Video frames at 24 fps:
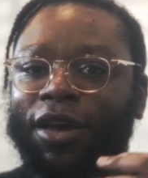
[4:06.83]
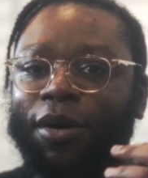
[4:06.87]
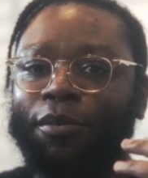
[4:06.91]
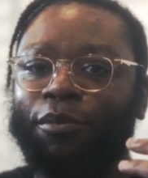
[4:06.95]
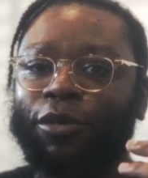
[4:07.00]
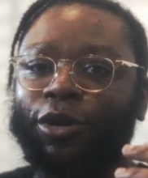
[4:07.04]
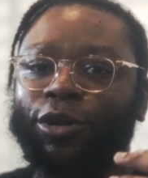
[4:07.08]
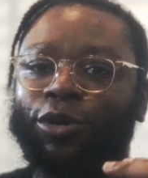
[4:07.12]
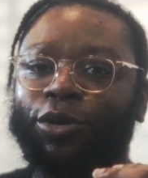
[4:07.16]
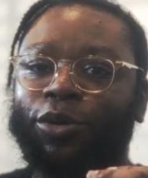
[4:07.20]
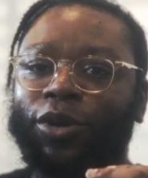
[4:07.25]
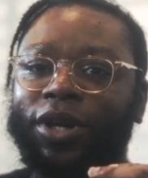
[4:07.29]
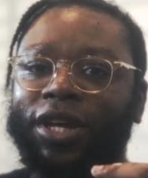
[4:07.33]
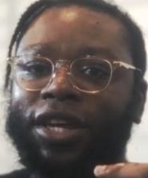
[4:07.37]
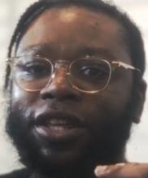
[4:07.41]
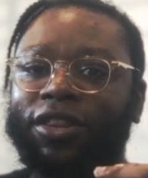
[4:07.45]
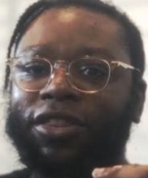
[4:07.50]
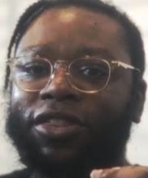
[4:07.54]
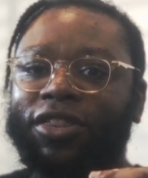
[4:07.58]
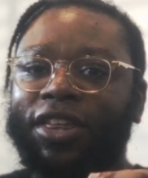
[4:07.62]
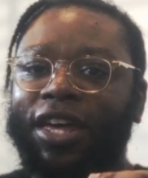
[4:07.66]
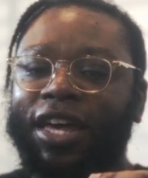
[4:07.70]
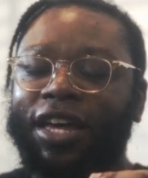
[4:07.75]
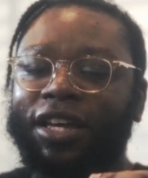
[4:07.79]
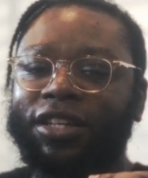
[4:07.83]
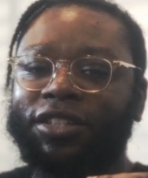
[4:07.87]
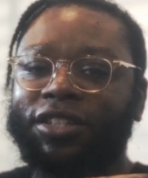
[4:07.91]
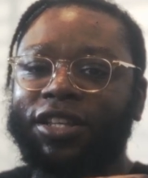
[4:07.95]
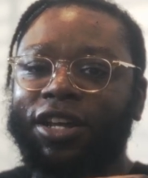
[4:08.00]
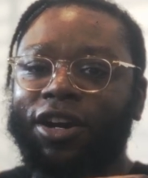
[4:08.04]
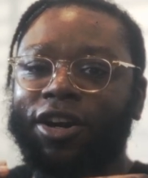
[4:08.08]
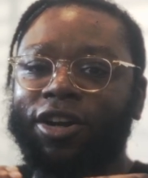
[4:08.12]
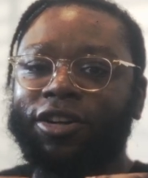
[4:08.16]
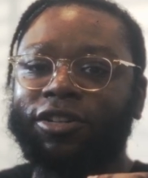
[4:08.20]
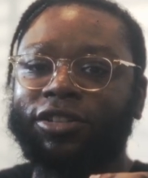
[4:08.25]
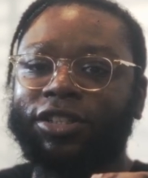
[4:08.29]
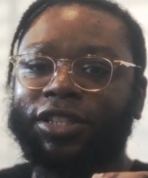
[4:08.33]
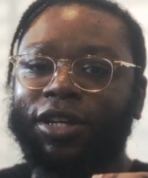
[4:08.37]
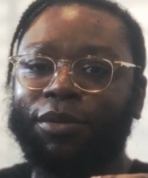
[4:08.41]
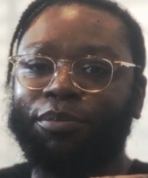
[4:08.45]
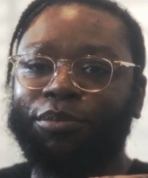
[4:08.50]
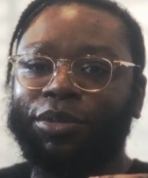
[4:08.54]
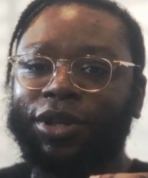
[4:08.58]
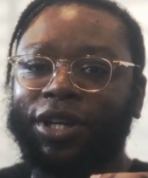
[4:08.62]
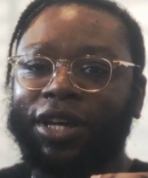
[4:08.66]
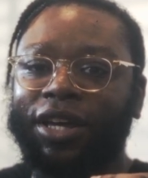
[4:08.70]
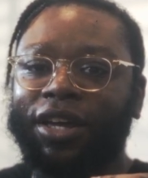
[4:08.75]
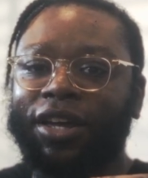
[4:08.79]
between things that are
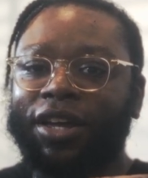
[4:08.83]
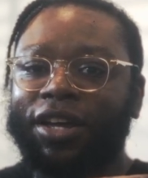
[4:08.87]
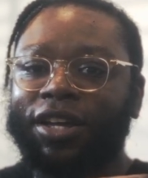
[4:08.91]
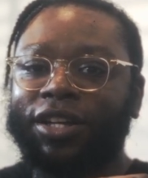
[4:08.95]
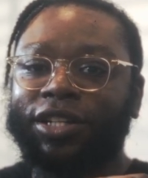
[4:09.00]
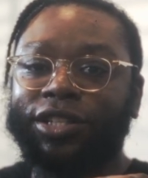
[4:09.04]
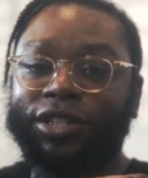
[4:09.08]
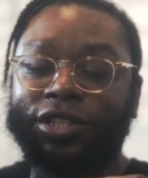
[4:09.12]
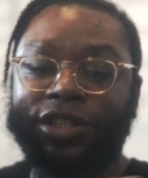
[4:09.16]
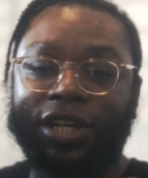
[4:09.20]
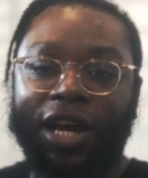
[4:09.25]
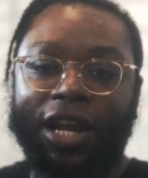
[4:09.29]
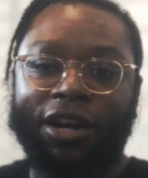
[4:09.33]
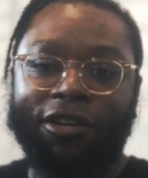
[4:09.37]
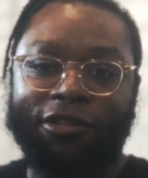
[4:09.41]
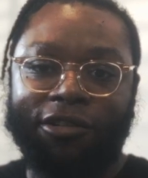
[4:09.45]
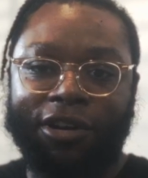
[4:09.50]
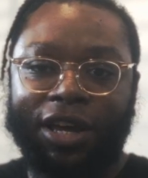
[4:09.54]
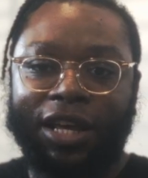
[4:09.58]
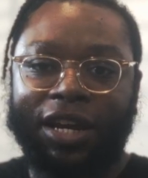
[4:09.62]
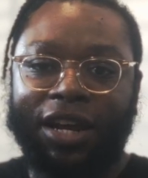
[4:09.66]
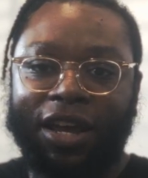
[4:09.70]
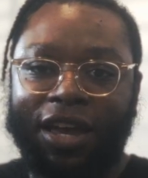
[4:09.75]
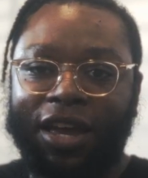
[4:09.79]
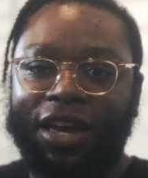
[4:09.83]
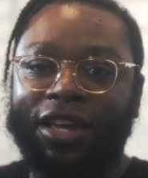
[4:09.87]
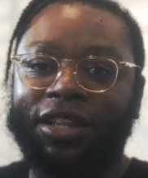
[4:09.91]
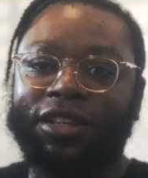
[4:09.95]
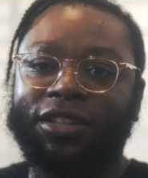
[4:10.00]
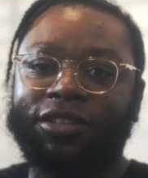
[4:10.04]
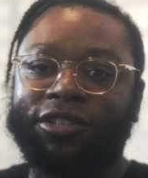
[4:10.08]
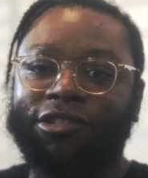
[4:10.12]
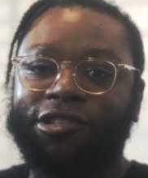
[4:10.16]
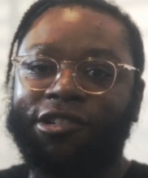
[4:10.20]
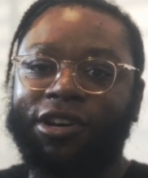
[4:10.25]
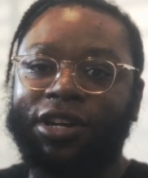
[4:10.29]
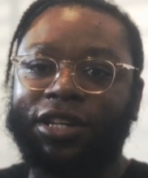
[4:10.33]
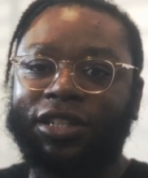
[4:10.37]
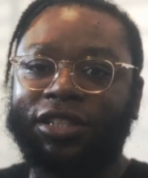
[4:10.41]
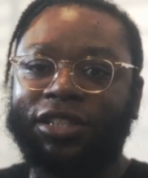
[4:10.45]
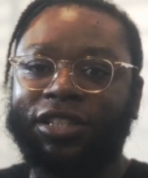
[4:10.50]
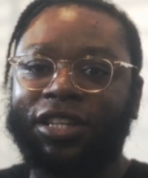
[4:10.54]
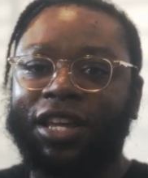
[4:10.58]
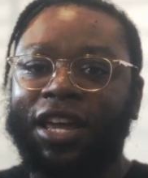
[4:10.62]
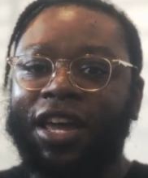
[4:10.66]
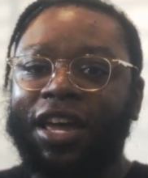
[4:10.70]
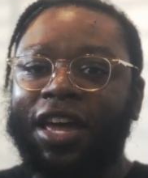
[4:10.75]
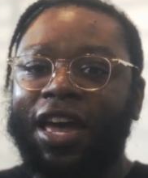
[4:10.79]
simply generating
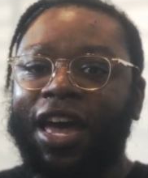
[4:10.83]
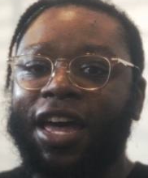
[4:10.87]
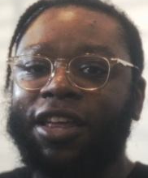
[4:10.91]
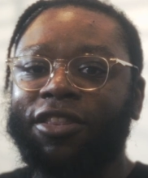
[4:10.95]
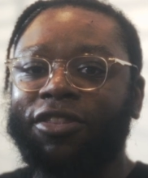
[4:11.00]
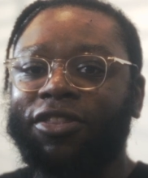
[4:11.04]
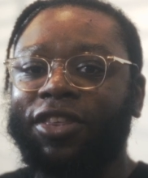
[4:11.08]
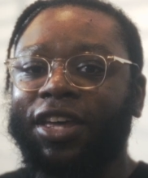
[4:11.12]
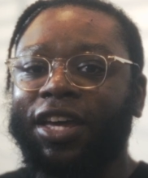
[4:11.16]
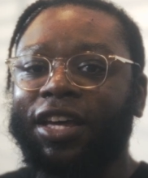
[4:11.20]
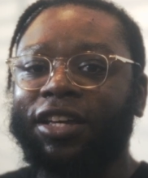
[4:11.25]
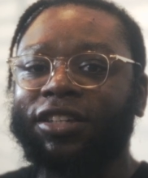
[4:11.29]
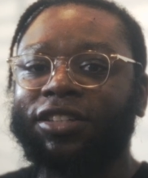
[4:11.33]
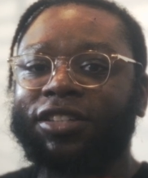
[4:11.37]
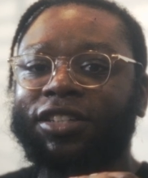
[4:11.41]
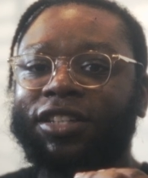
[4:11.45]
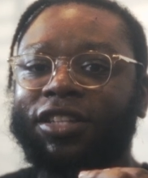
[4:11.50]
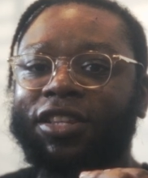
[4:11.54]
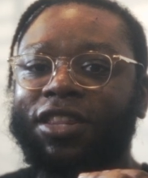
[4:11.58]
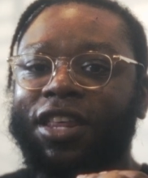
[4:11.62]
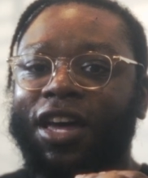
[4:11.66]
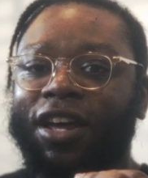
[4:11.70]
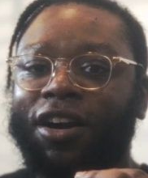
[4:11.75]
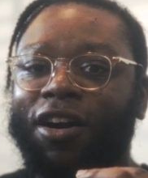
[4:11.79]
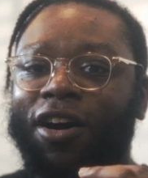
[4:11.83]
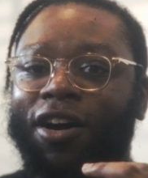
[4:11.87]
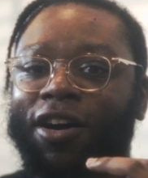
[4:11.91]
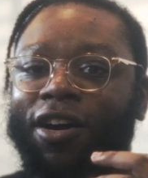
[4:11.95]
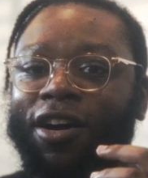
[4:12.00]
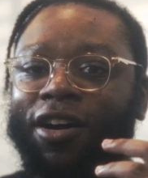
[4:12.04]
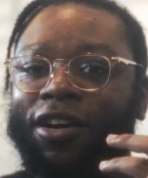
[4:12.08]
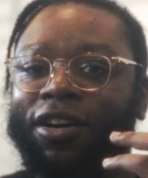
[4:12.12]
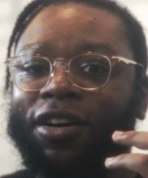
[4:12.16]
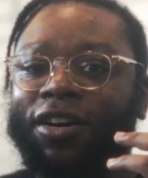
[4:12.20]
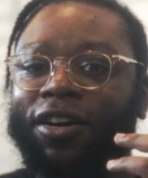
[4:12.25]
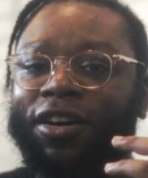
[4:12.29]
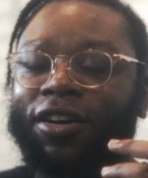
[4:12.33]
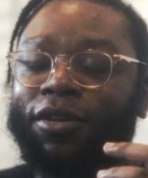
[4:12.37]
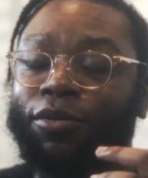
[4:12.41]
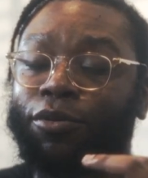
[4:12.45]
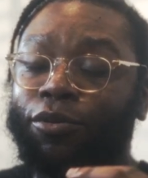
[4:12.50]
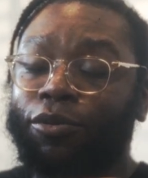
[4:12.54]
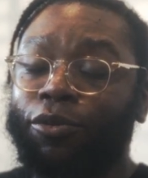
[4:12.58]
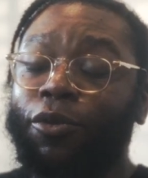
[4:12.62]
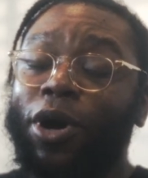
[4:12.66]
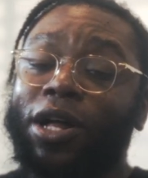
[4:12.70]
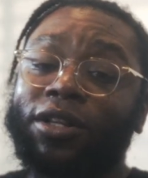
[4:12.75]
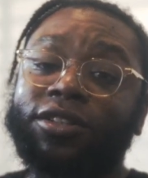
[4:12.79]
interest and things that are
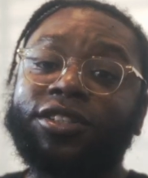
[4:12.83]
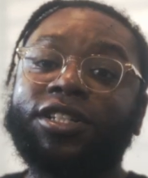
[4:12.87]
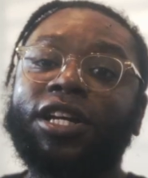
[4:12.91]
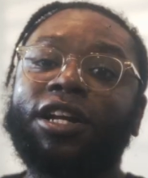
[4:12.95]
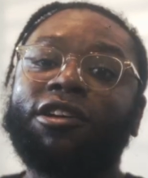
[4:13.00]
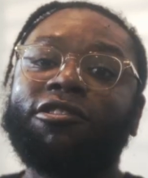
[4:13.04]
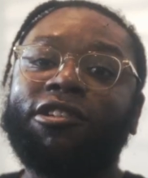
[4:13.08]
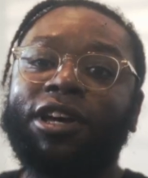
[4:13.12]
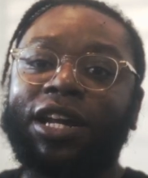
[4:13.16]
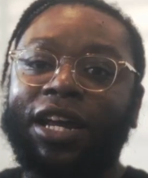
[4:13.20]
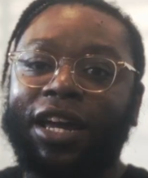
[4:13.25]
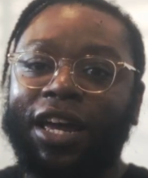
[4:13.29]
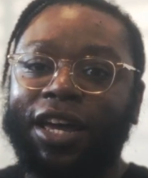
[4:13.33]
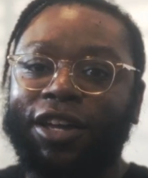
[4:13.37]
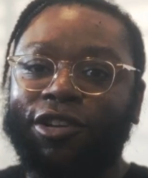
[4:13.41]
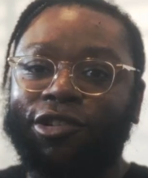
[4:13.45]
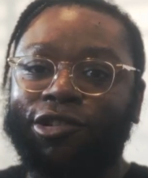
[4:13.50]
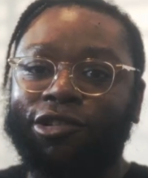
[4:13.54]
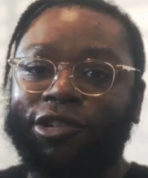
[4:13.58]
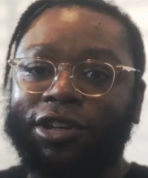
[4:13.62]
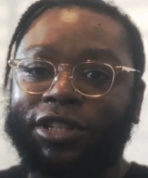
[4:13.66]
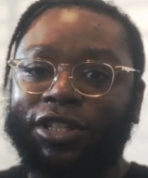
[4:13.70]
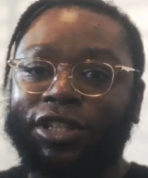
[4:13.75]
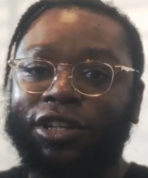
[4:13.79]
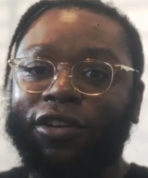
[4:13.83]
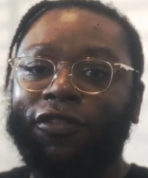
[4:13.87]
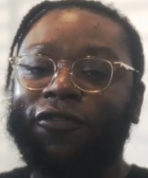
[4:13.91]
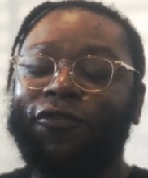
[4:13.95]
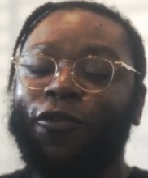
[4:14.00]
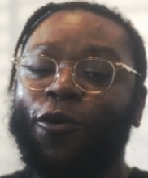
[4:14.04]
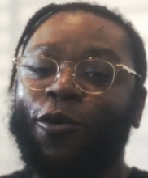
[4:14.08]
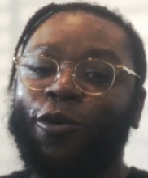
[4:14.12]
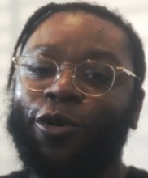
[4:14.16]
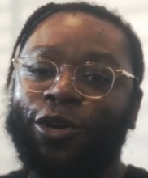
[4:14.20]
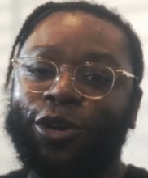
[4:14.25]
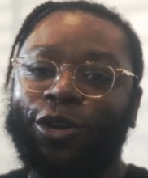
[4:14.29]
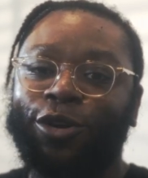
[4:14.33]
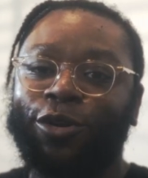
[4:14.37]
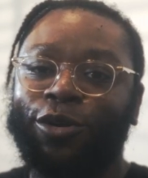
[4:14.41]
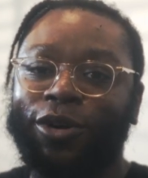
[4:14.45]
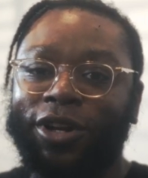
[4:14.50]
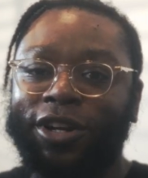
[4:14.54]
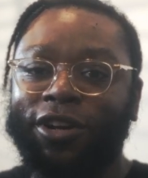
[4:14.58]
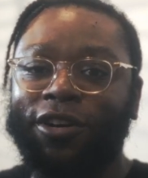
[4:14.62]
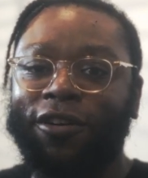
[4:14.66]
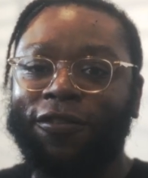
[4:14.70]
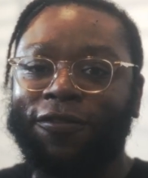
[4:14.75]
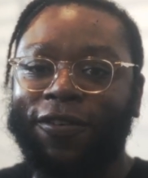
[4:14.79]
well generating interest for you
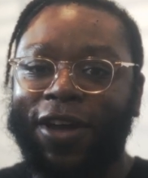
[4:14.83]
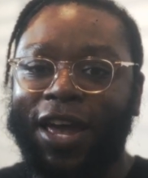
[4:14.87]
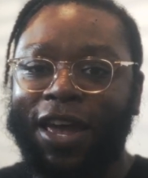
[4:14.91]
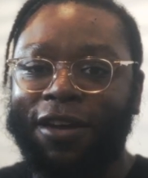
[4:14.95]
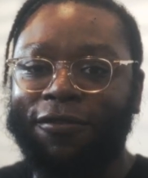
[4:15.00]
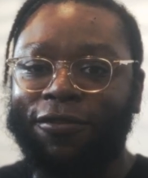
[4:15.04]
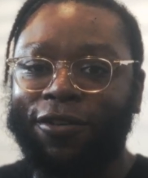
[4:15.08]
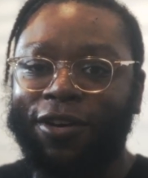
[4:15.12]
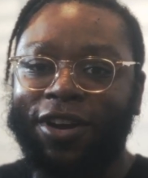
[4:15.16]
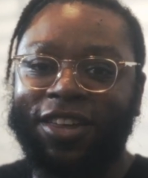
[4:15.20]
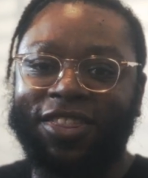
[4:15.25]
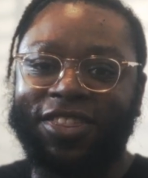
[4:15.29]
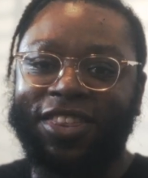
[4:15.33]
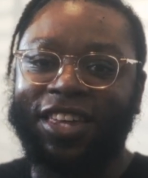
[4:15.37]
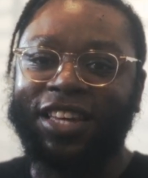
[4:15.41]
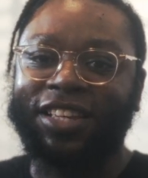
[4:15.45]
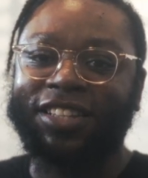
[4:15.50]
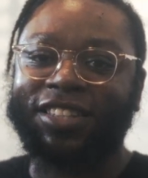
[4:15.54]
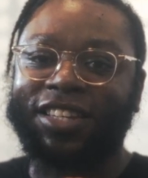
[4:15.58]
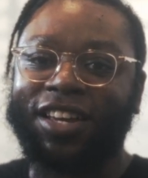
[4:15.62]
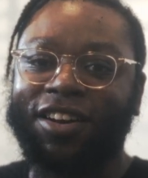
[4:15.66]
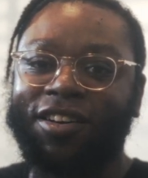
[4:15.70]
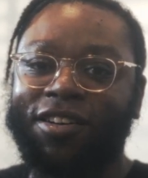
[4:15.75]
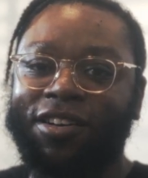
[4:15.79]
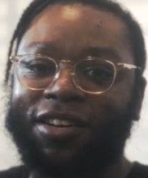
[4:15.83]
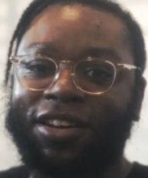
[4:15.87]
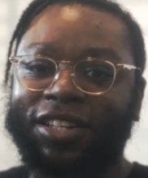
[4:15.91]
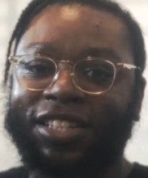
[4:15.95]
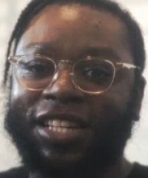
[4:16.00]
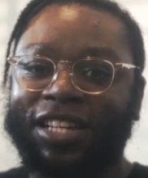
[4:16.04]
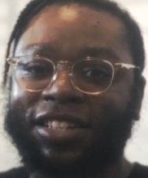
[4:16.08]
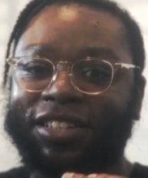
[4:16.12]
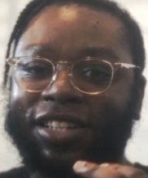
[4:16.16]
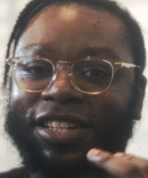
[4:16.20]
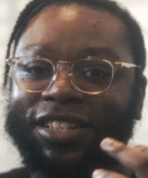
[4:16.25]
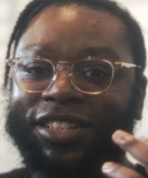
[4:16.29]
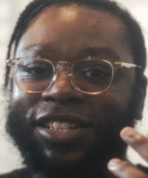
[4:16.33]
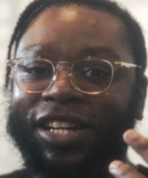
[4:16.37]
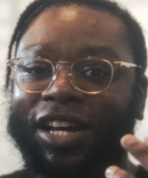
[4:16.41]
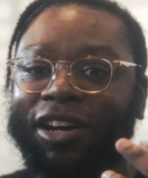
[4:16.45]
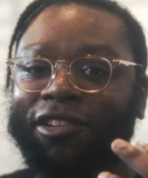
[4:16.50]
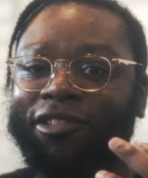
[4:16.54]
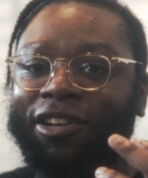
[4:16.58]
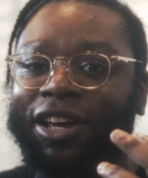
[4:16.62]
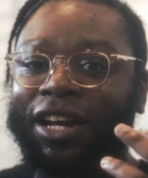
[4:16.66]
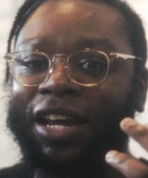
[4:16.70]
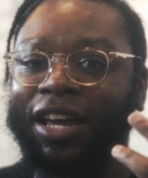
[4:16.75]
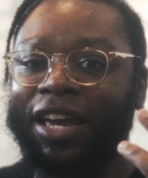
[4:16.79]
in your favor and things that are essentially
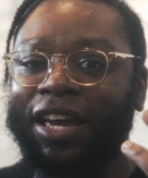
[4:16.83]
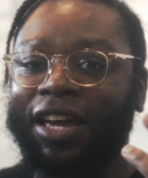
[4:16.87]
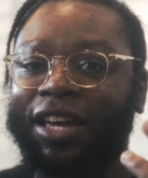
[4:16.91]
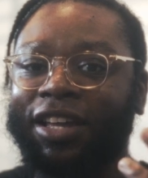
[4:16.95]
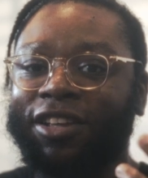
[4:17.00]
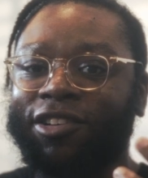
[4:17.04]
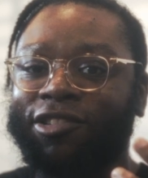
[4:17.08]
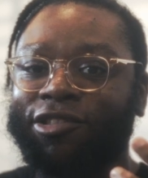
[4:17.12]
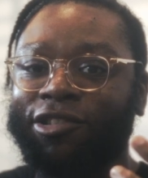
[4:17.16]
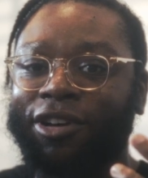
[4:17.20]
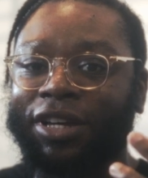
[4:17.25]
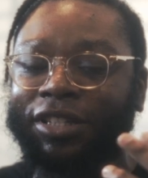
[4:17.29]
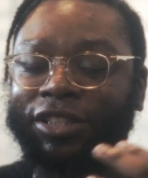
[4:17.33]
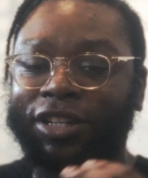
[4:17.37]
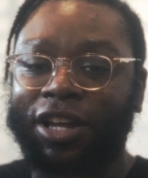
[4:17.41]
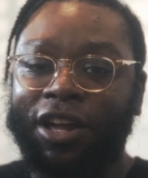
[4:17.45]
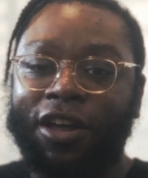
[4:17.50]
generating interest